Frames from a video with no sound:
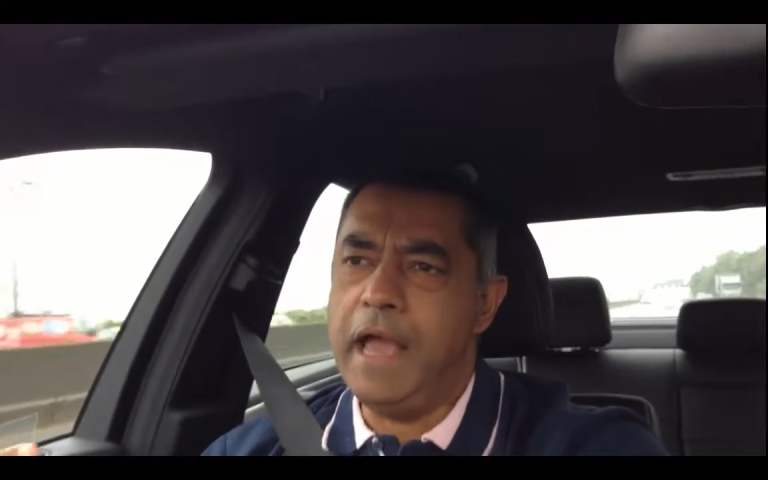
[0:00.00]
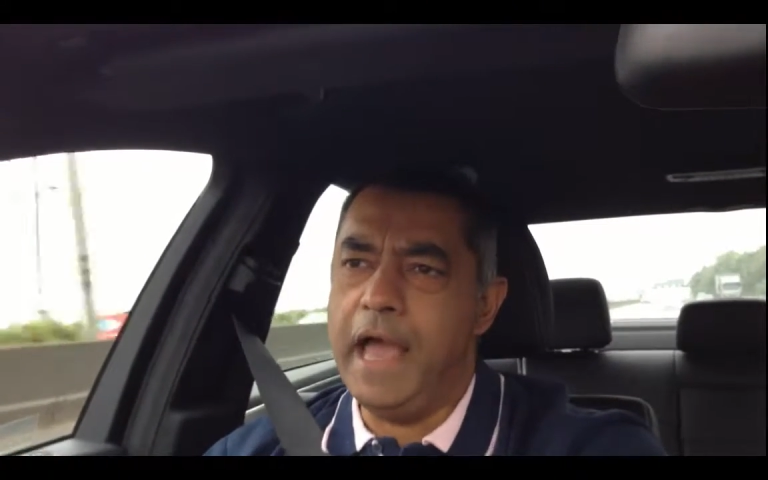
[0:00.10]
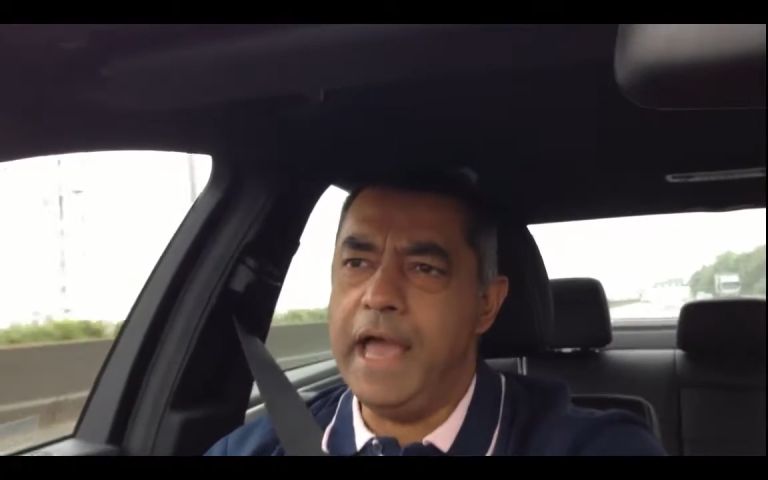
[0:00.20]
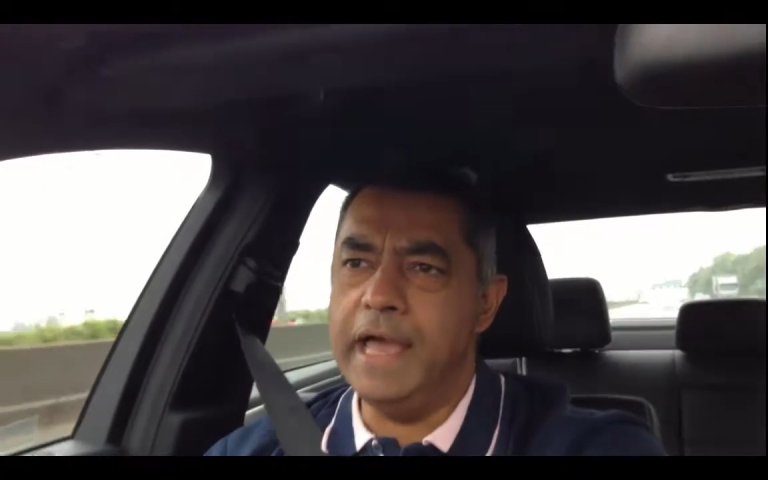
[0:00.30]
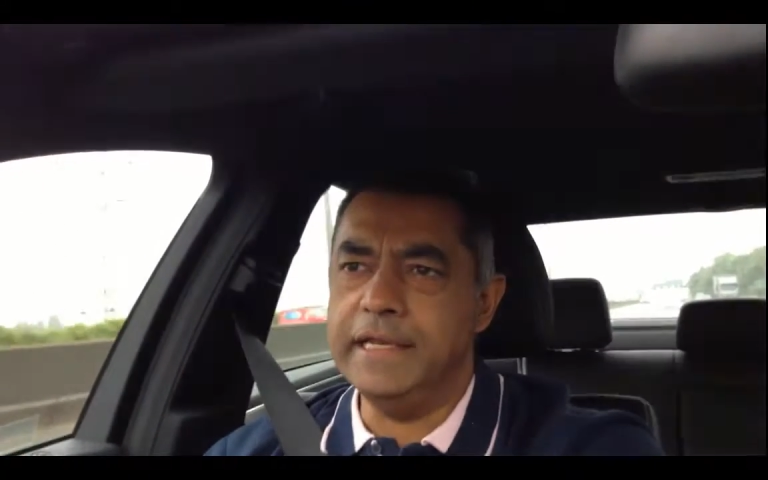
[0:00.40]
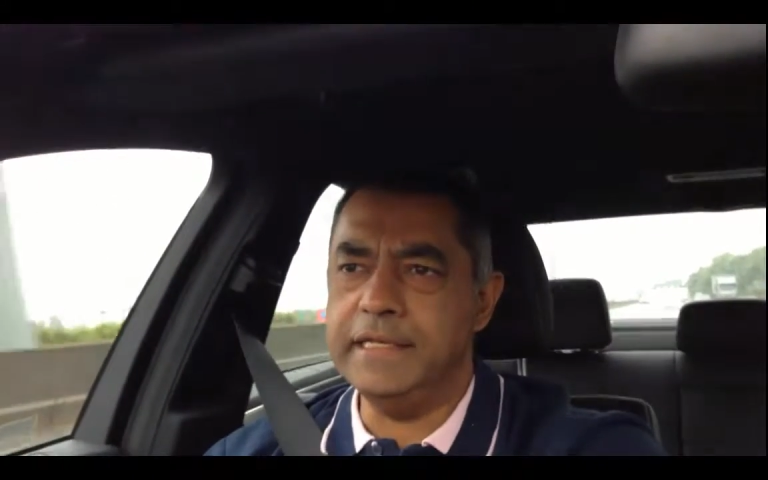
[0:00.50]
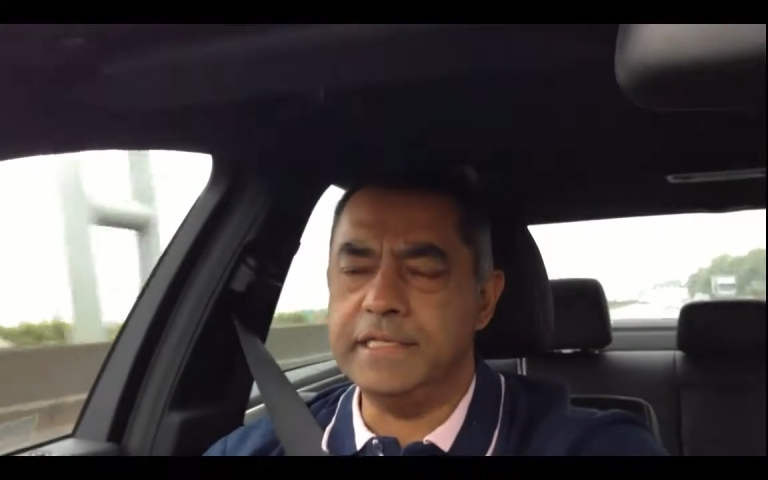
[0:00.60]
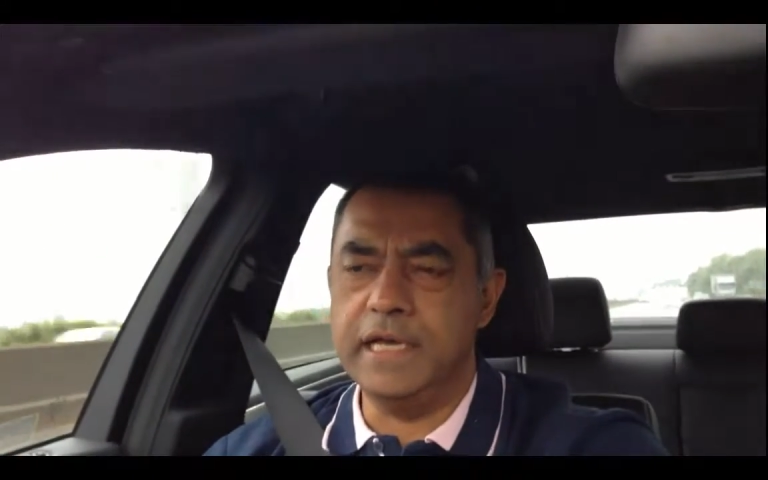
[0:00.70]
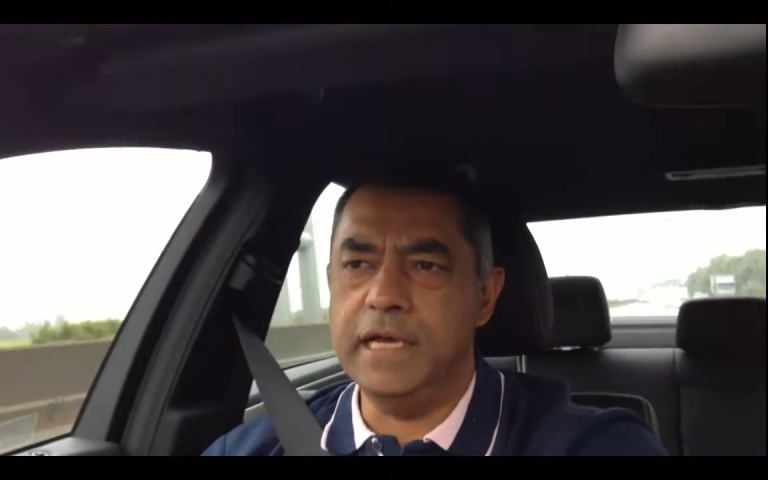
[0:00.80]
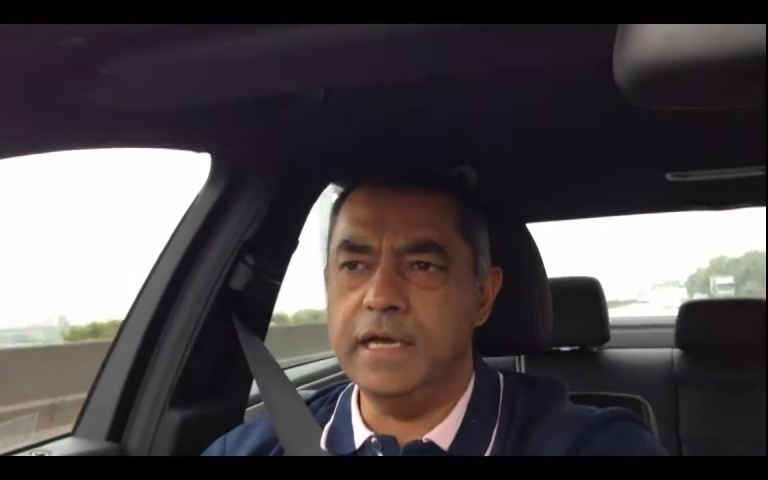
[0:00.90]

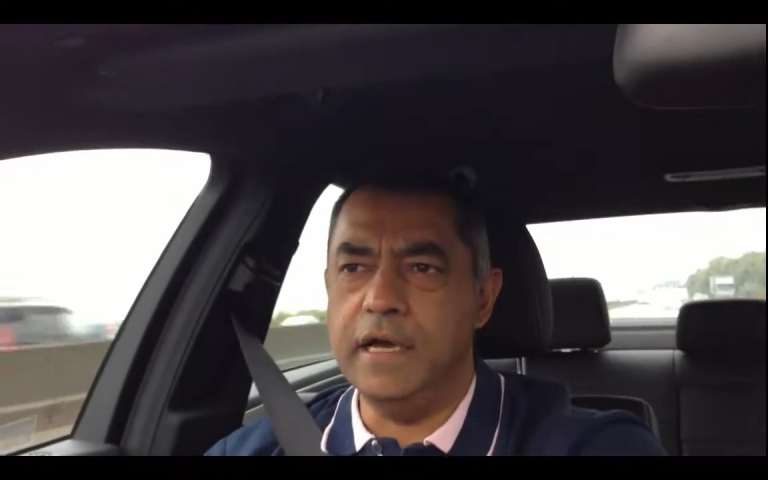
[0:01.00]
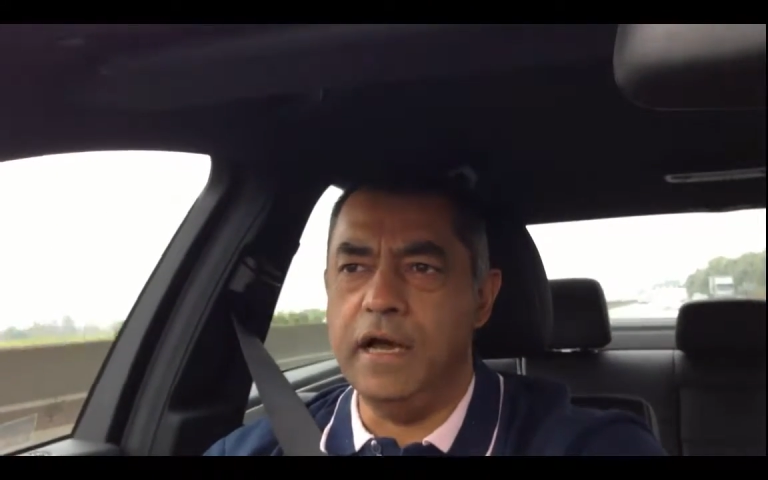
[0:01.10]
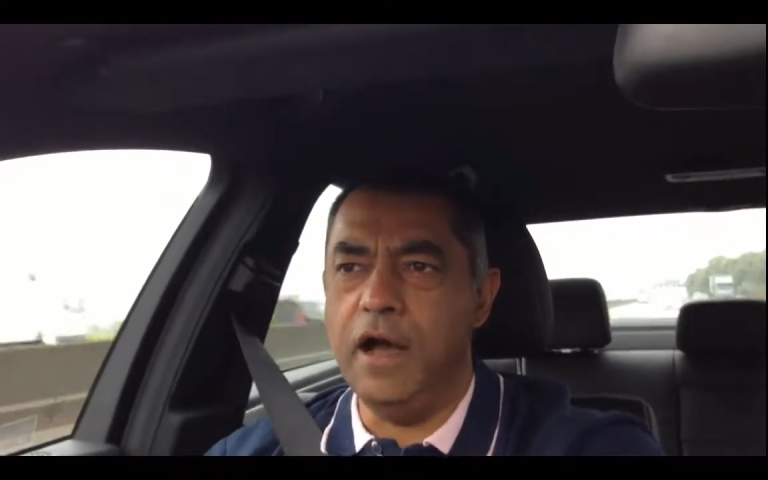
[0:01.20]
and uh,